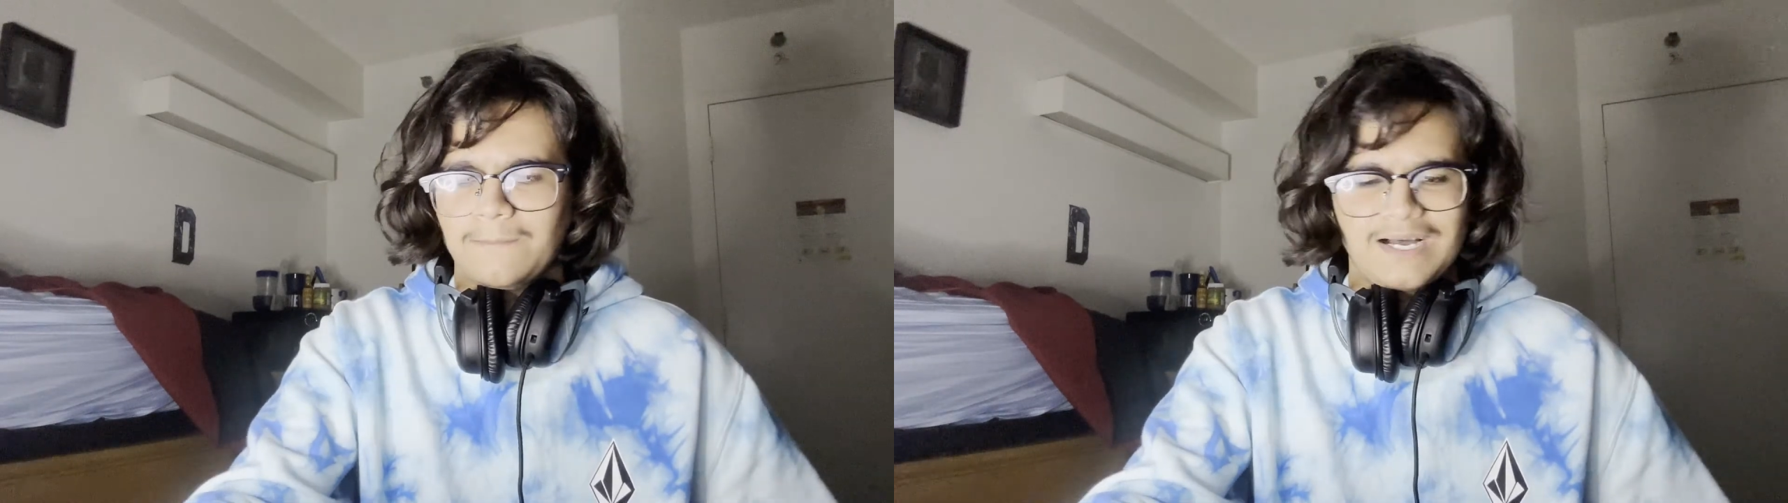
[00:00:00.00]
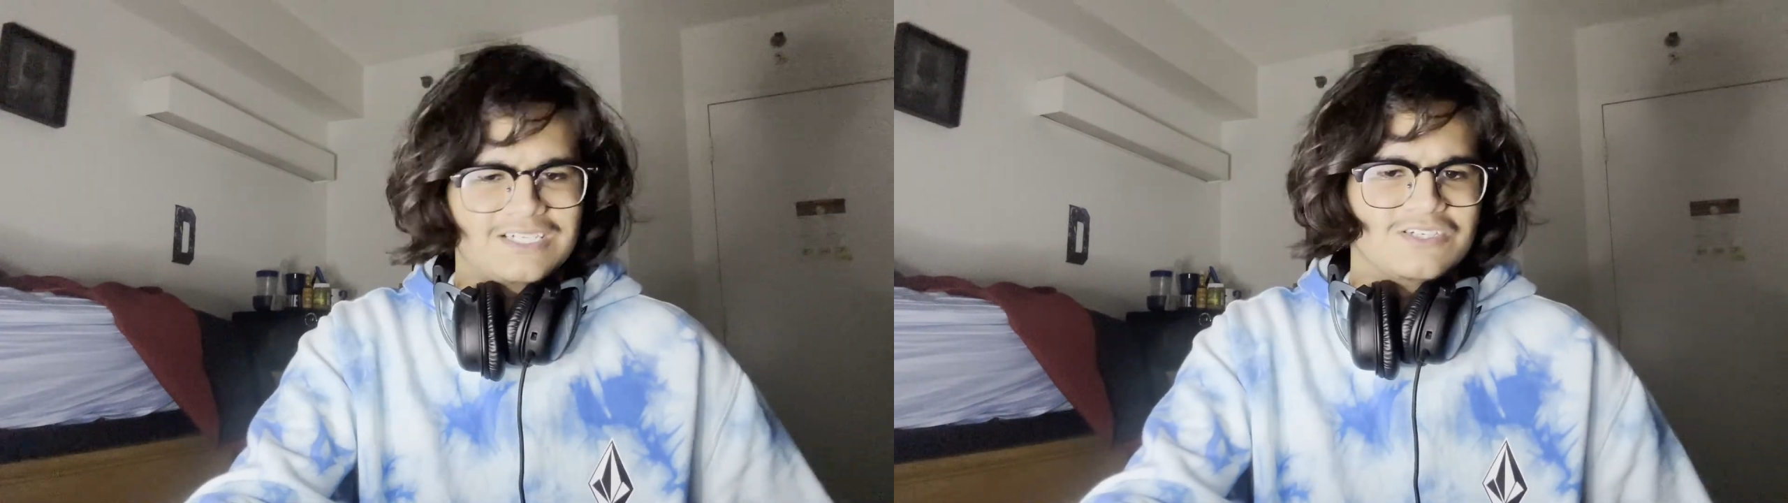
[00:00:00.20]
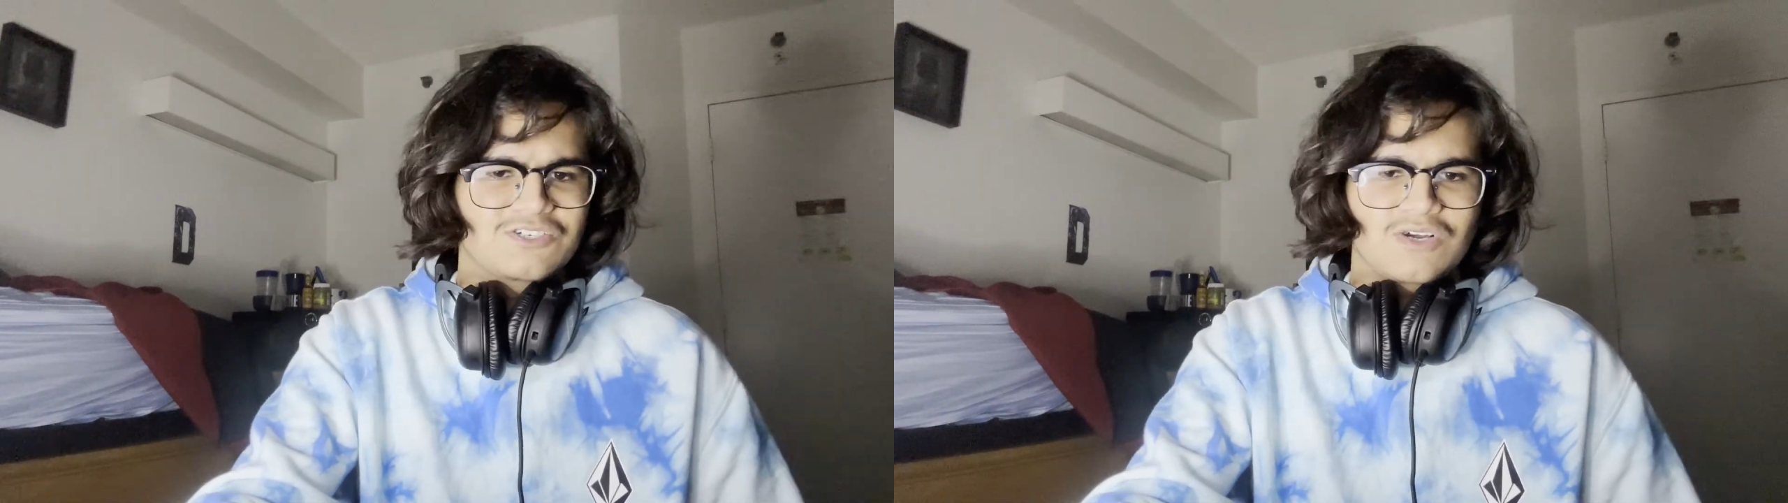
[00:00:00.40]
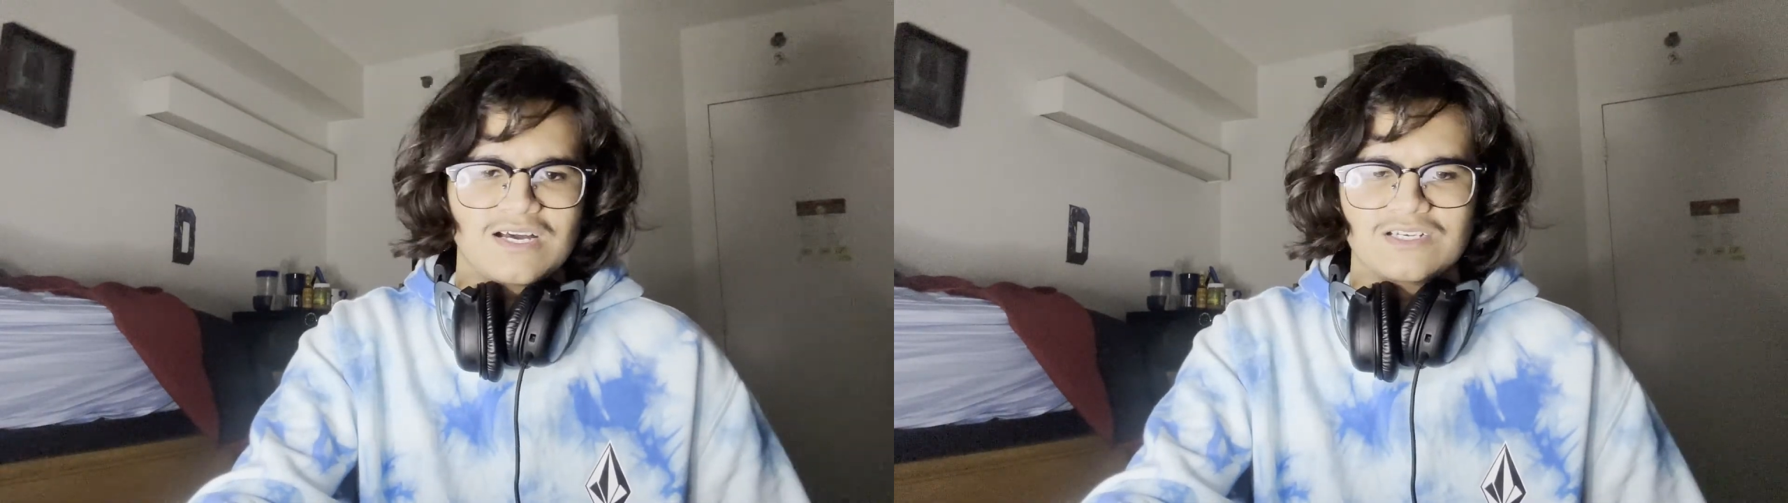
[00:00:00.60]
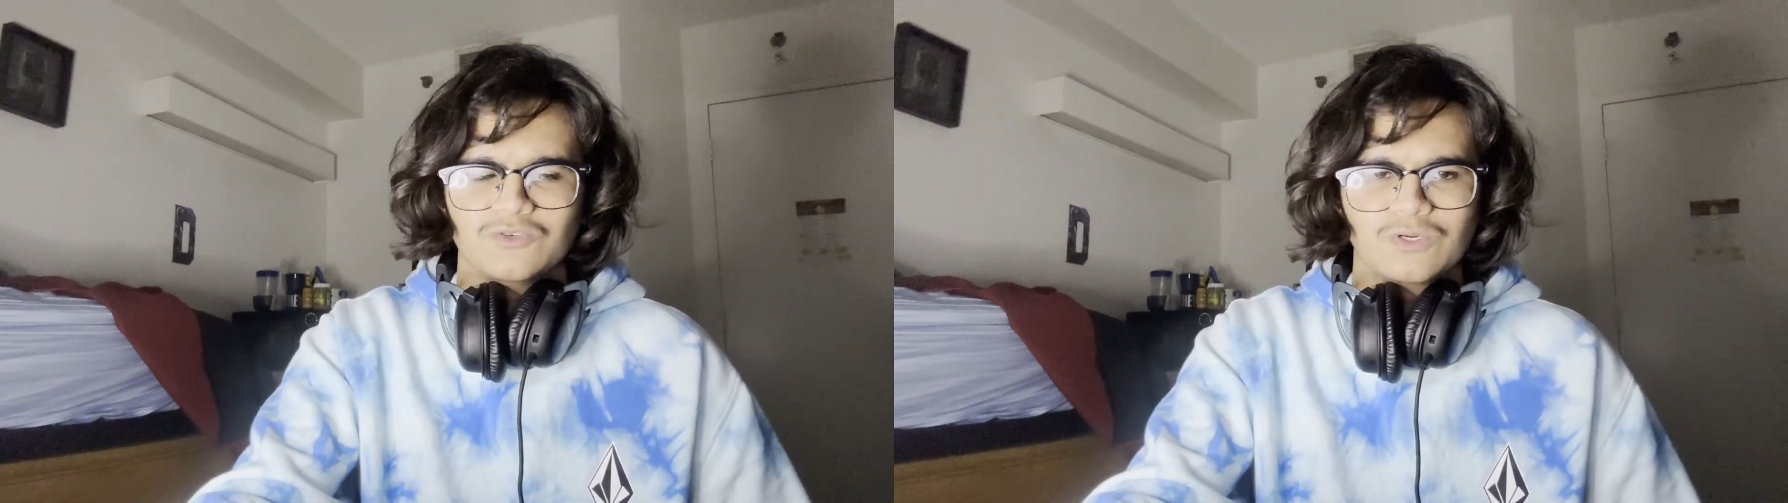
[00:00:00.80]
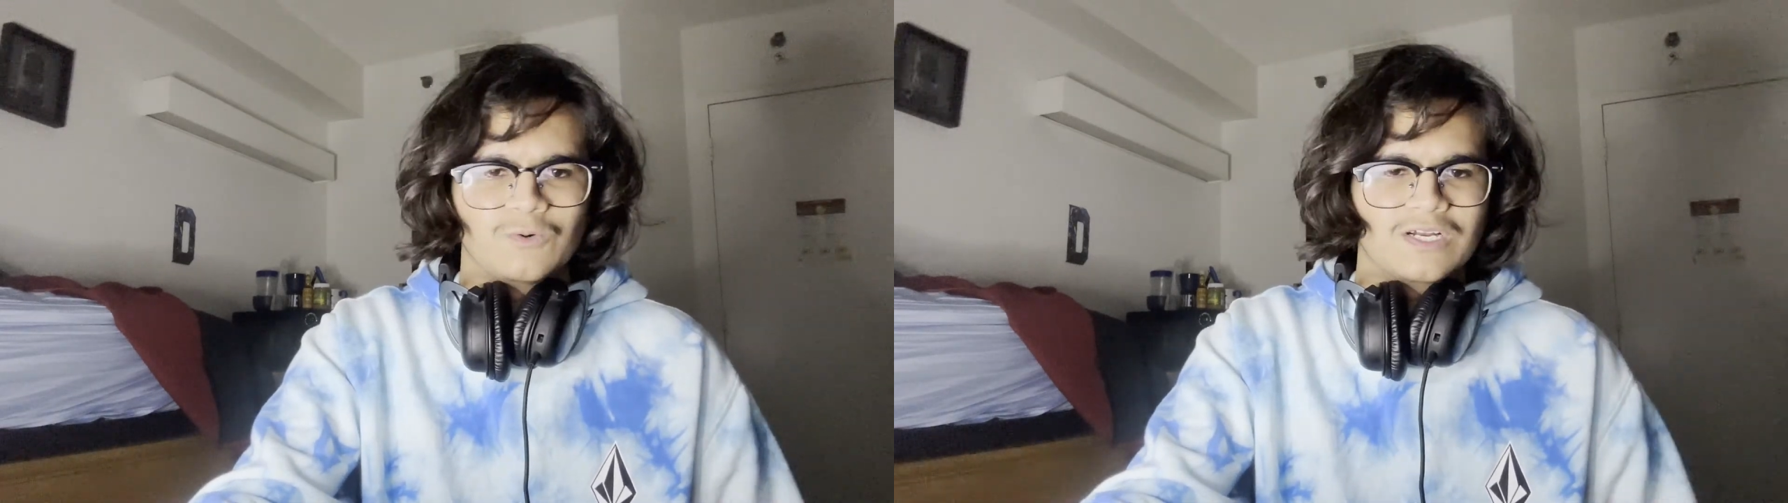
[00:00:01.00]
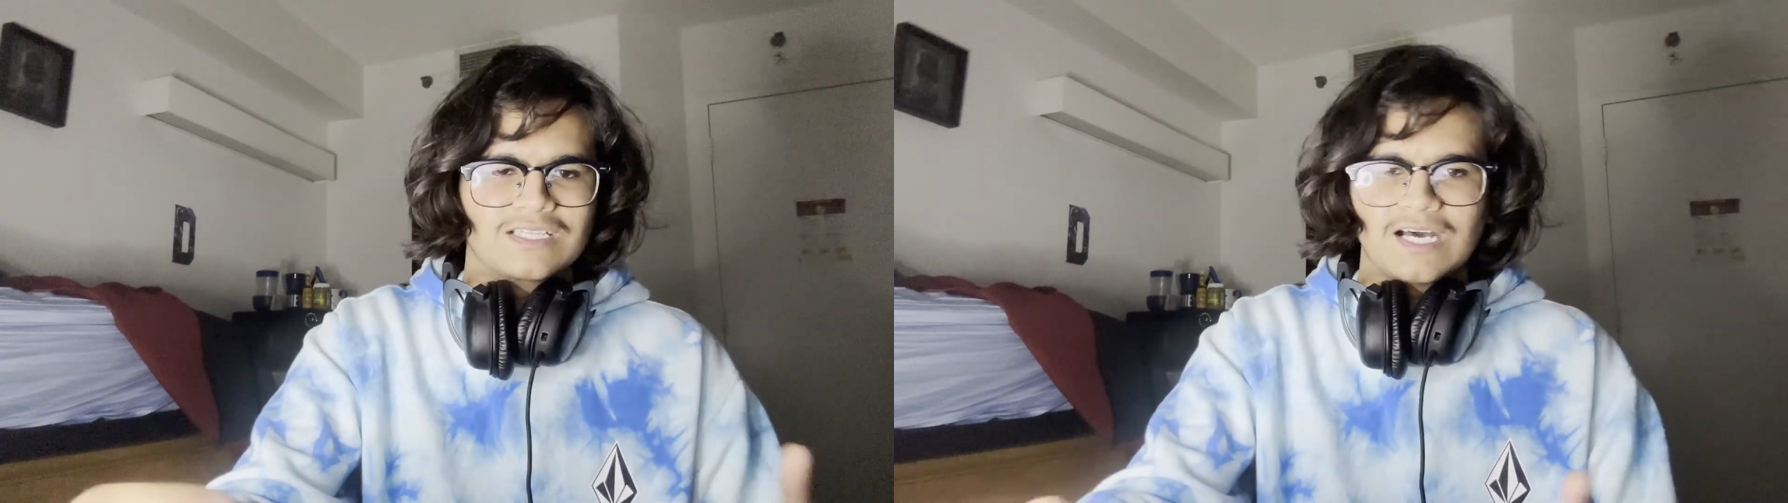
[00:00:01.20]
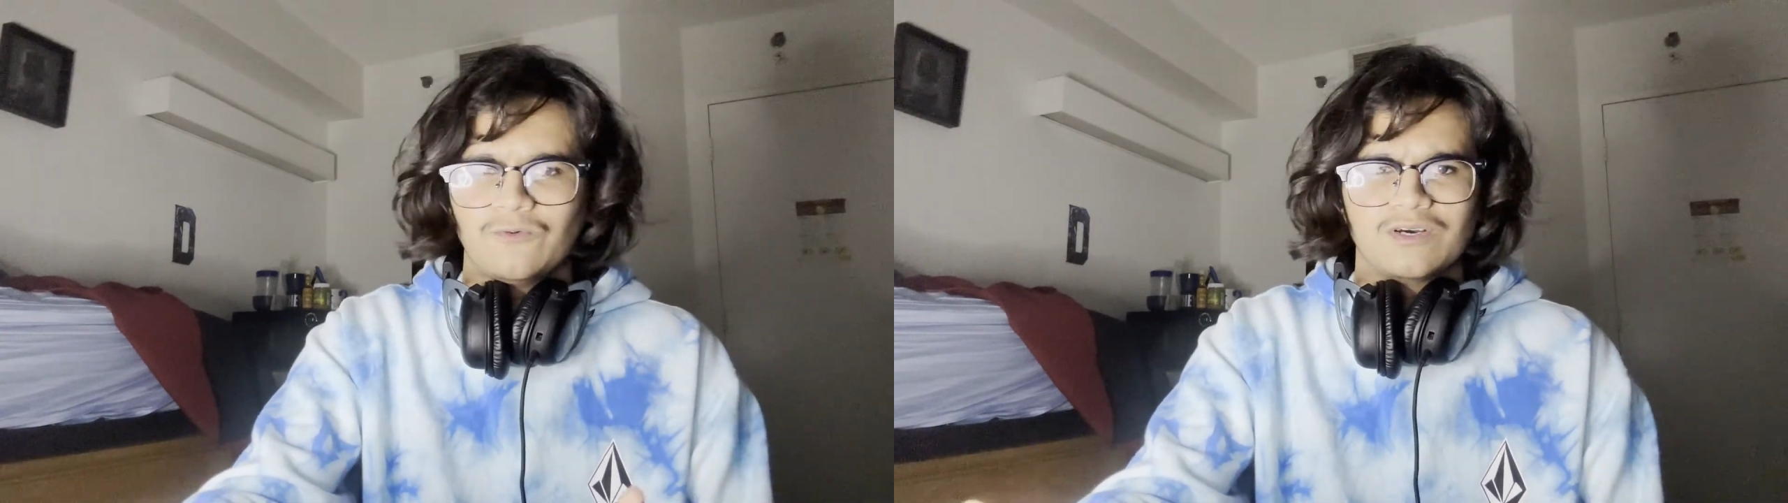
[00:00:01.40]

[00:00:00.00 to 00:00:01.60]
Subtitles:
I could try doing one on that